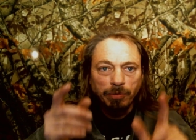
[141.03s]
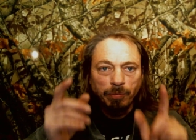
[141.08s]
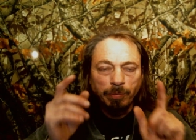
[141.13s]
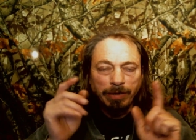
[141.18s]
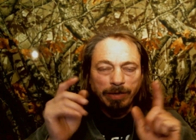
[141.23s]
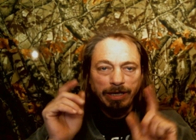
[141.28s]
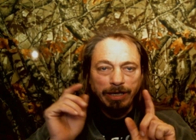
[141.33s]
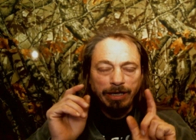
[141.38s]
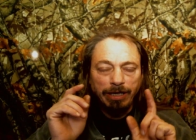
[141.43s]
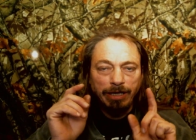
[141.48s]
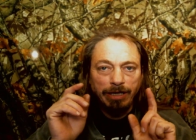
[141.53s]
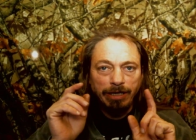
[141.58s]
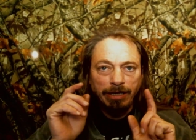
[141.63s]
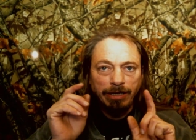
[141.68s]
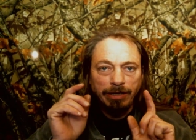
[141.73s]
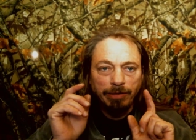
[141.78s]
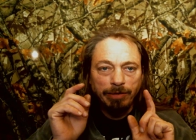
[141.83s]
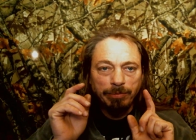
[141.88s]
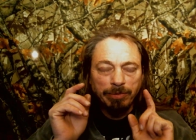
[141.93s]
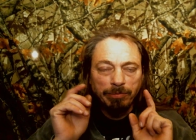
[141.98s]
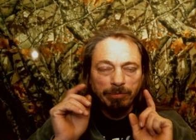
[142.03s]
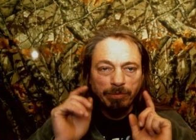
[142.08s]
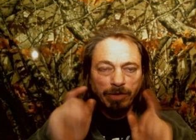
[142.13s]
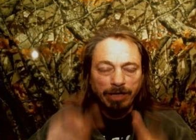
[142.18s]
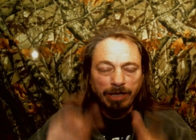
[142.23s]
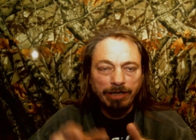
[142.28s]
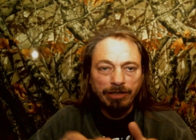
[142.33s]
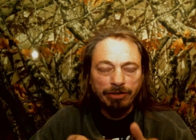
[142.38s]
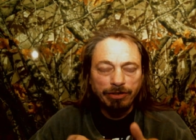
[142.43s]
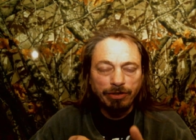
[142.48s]
we
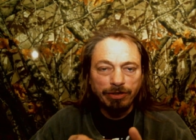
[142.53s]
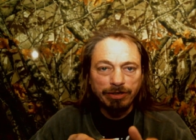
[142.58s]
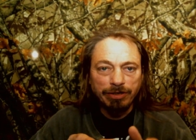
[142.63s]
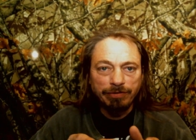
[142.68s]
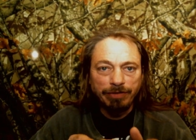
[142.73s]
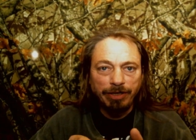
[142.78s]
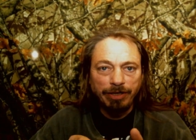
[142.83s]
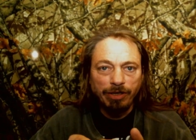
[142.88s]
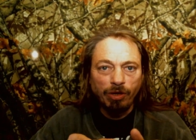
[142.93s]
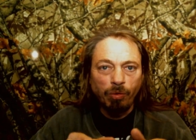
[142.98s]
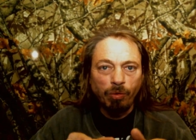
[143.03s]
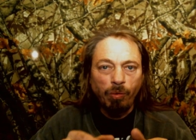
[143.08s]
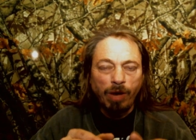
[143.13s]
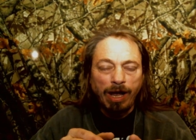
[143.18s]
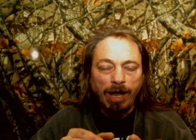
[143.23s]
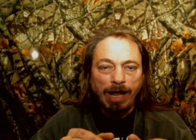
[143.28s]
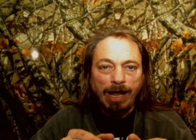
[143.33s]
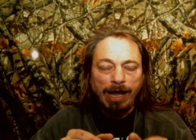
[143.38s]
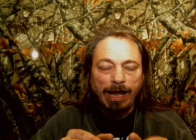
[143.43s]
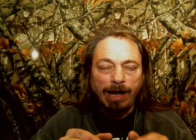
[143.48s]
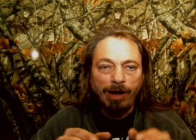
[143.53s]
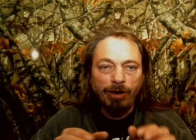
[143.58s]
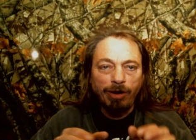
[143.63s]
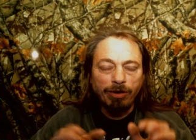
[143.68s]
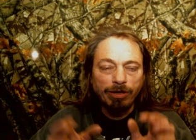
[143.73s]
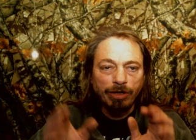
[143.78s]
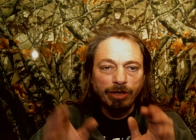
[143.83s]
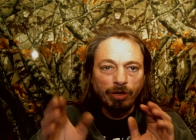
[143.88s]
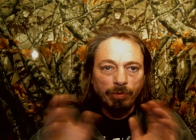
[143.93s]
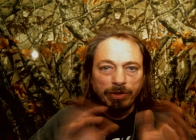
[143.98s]
wanted to do this video a while
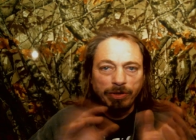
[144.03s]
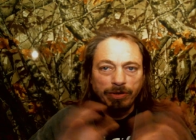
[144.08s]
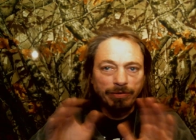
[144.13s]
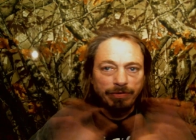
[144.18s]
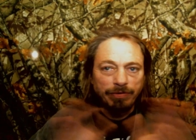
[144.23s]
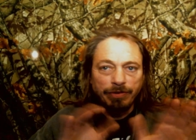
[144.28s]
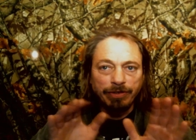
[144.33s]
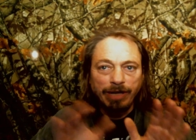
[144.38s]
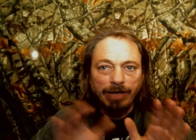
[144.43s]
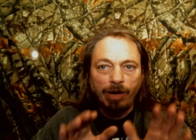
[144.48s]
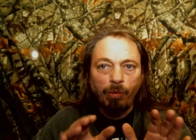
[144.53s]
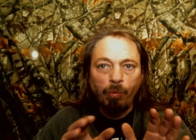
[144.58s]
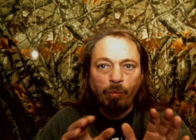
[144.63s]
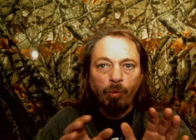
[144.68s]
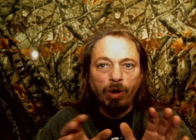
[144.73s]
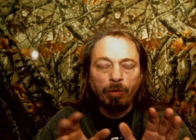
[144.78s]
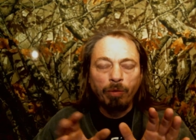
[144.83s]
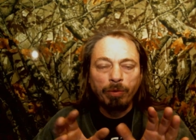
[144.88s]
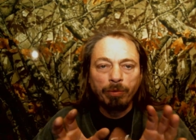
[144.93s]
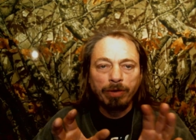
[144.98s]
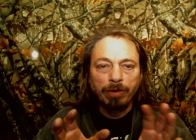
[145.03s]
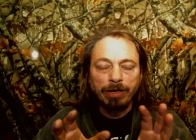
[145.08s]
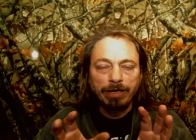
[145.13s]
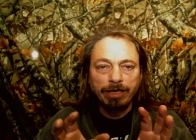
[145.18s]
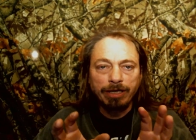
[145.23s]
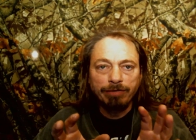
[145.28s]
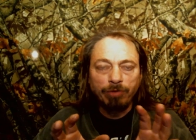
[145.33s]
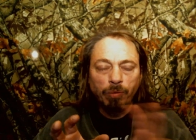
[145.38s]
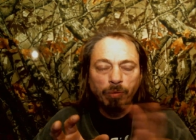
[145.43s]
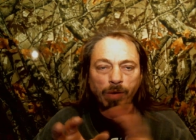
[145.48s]
ago. We couldn't figure out what we were going to
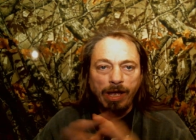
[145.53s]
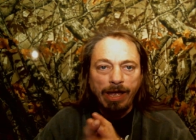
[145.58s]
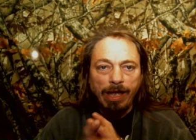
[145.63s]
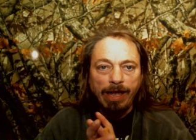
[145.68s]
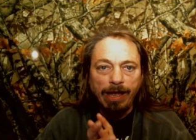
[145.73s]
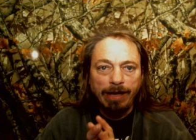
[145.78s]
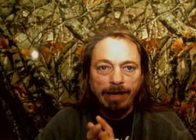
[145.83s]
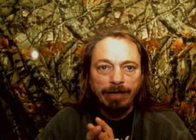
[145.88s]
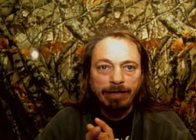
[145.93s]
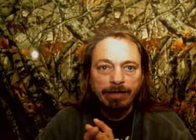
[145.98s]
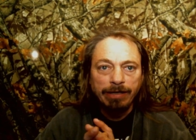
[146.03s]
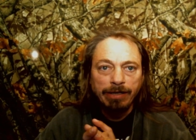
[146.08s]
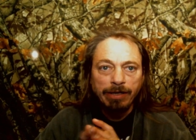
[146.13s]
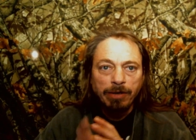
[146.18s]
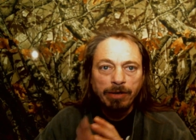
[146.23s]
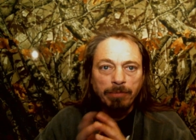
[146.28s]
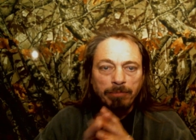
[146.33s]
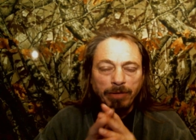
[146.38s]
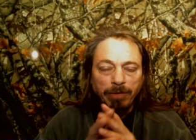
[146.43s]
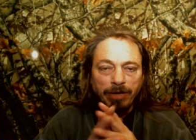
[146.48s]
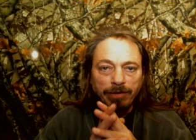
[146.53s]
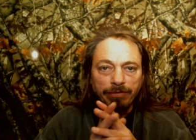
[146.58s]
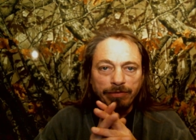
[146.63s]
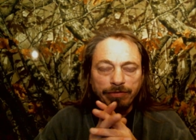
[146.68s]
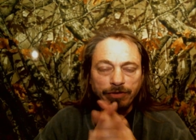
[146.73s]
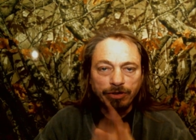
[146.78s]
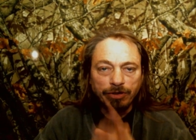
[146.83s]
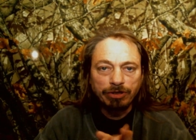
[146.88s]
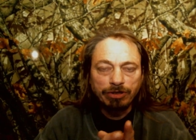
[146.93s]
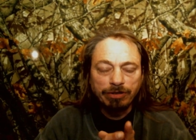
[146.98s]
give away. But
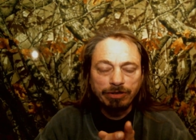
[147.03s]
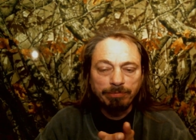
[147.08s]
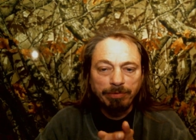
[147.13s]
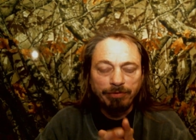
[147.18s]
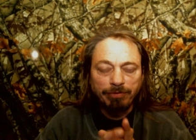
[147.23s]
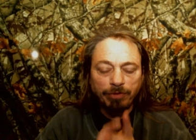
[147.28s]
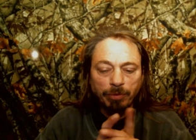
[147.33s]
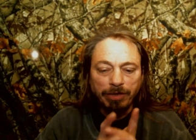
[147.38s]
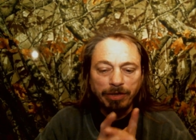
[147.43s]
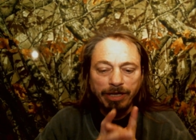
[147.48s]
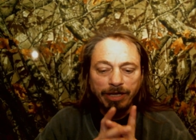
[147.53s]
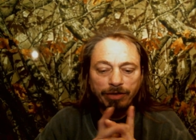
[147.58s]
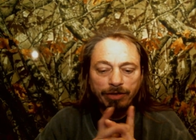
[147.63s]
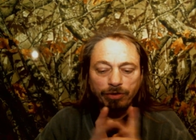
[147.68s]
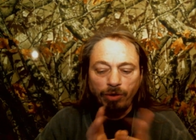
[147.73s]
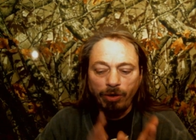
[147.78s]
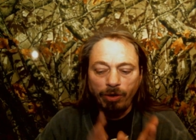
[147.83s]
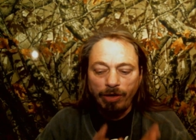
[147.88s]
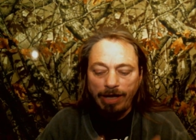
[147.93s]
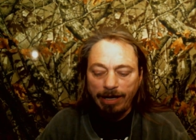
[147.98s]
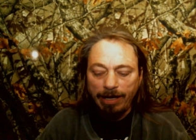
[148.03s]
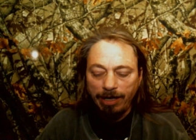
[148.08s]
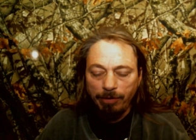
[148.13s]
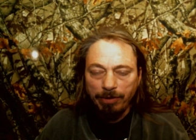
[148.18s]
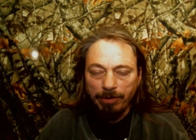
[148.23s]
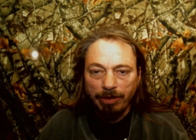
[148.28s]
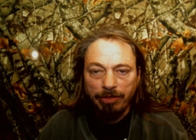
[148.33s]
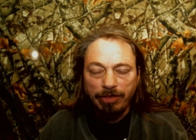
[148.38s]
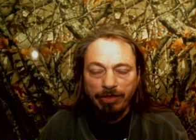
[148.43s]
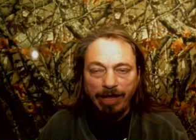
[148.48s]
first, before we get into all that, I
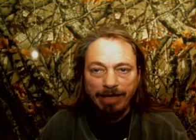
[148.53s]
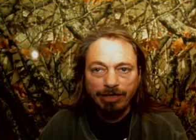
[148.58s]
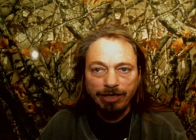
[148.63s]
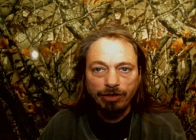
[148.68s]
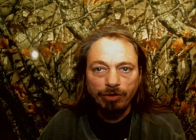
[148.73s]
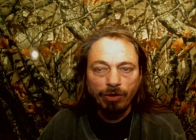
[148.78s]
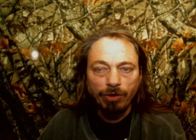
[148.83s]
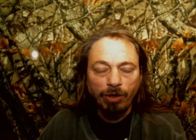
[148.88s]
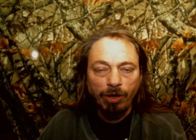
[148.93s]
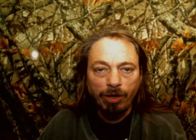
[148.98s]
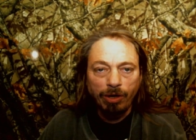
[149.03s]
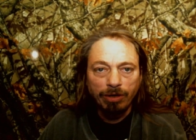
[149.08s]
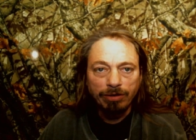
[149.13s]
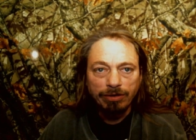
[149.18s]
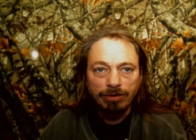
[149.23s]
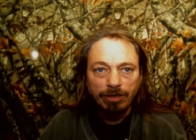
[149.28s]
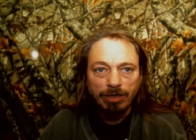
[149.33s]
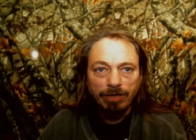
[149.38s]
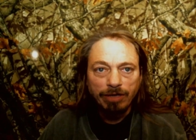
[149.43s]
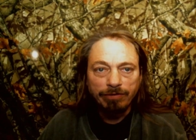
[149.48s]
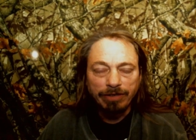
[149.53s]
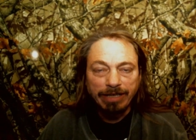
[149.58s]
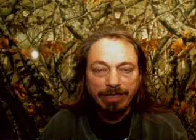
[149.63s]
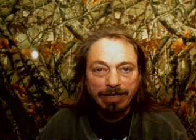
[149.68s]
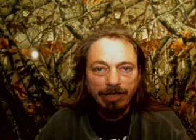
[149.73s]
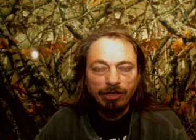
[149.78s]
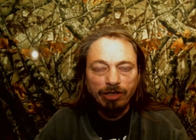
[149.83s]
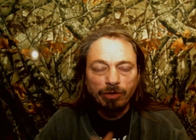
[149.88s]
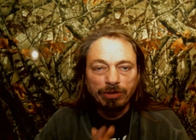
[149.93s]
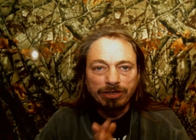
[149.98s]
want to thank you all for
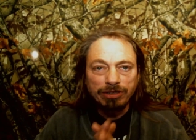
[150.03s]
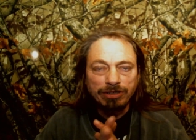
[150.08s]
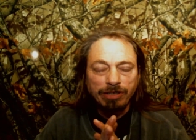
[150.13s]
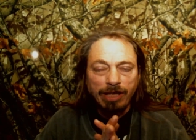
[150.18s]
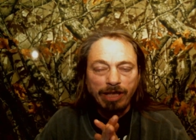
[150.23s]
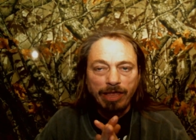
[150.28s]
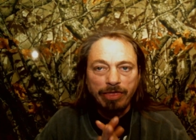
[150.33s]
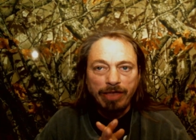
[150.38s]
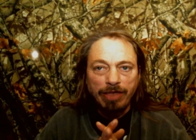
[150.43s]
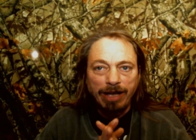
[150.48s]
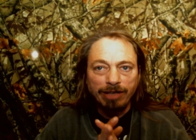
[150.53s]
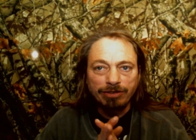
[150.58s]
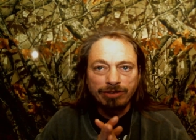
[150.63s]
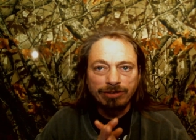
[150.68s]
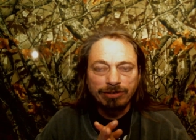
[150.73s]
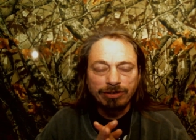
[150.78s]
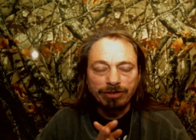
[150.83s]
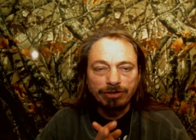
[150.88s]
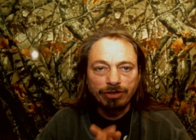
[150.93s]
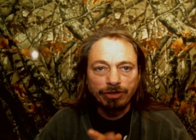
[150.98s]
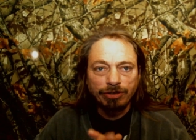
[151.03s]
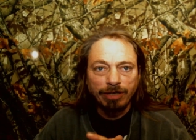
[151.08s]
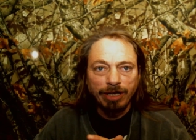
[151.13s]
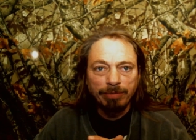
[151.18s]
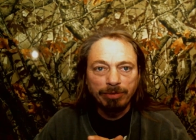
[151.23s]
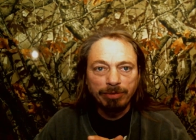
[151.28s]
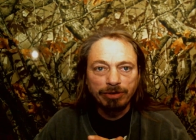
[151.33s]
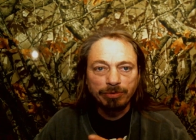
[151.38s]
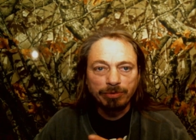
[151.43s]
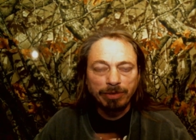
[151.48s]
getting to a thousand
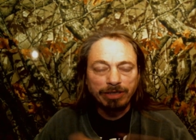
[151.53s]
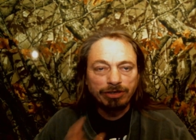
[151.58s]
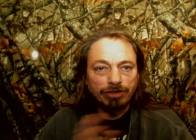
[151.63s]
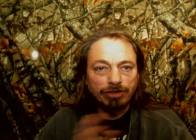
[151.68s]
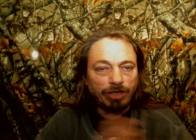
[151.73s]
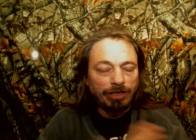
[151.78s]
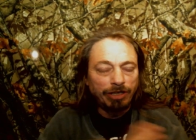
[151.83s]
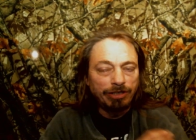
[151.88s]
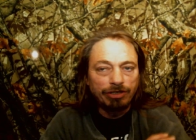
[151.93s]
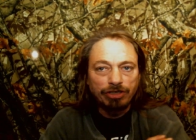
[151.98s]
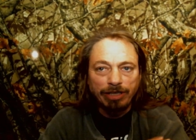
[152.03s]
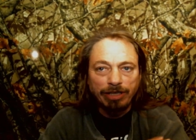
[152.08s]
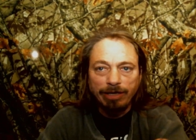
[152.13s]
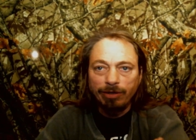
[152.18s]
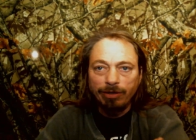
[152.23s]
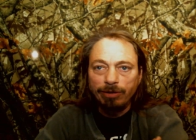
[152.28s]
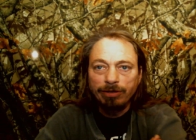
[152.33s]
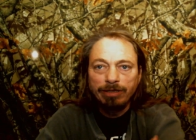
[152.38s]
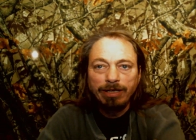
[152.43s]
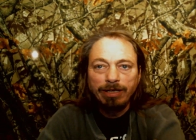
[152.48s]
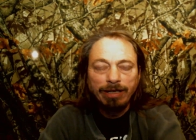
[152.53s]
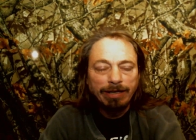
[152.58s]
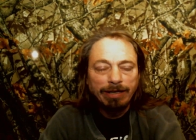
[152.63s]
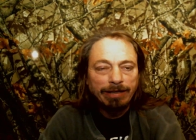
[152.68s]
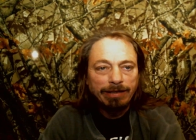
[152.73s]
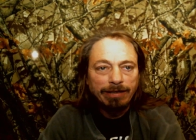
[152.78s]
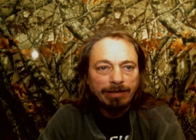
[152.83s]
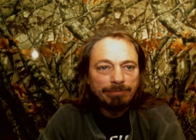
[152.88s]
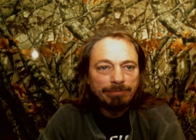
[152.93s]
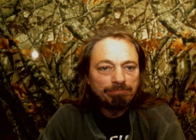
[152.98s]
subscribers. When I started channel,
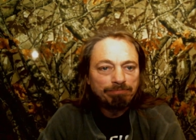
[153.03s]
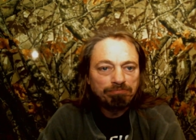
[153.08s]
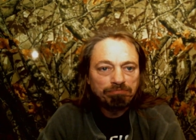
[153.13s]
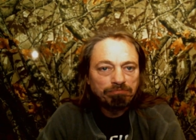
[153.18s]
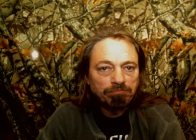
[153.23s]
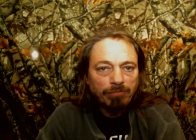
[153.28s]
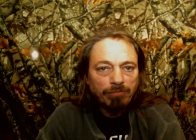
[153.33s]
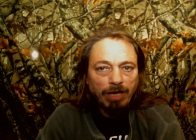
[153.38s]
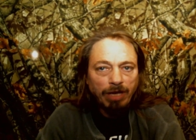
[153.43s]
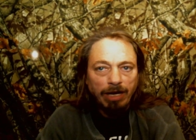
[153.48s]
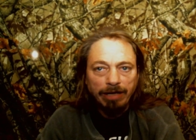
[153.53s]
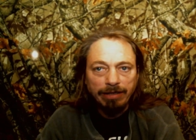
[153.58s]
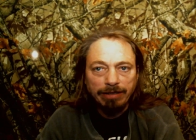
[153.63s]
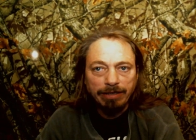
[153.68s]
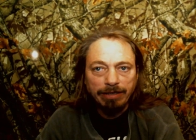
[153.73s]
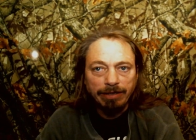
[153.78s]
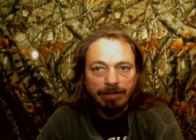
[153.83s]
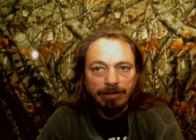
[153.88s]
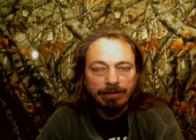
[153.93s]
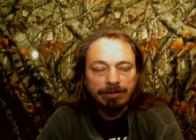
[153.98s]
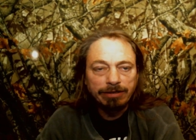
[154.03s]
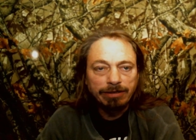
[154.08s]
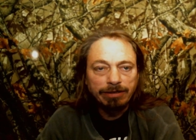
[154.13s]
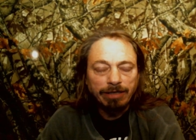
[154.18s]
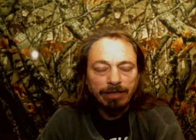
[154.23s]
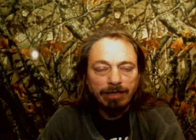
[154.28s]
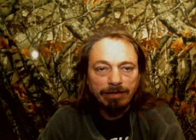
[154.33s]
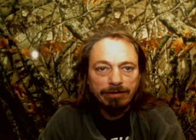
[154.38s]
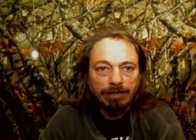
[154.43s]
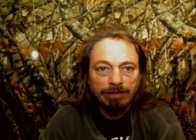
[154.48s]
I didn't care.
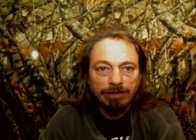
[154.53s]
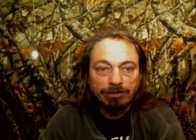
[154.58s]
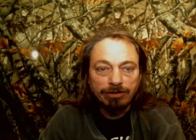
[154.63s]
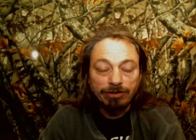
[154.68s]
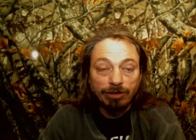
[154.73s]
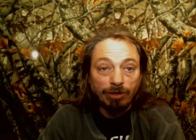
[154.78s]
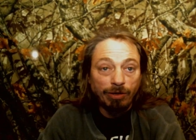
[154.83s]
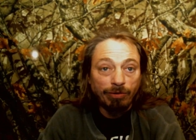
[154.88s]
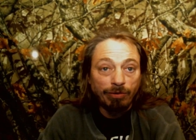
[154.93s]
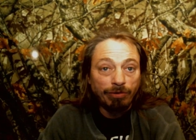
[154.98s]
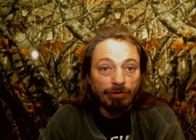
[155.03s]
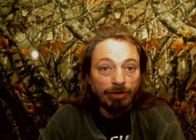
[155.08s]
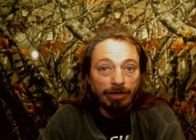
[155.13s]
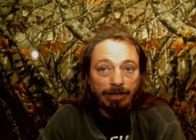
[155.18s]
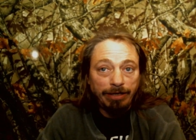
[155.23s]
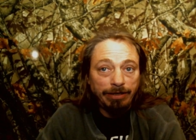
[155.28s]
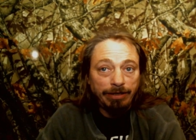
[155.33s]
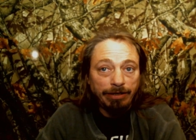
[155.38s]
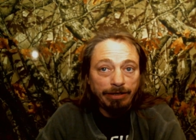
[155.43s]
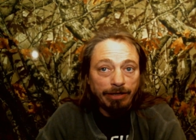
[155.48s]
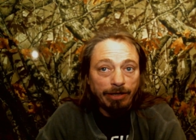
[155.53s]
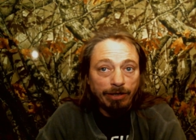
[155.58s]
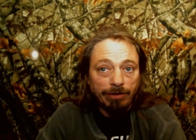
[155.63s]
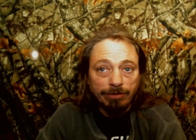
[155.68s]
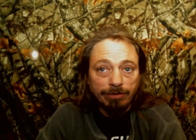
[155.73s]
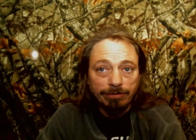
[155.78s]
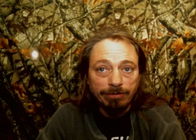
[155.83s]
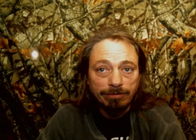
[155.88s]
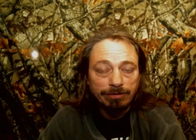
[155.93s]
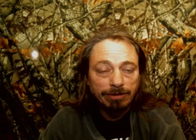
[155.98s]
I still really, you know,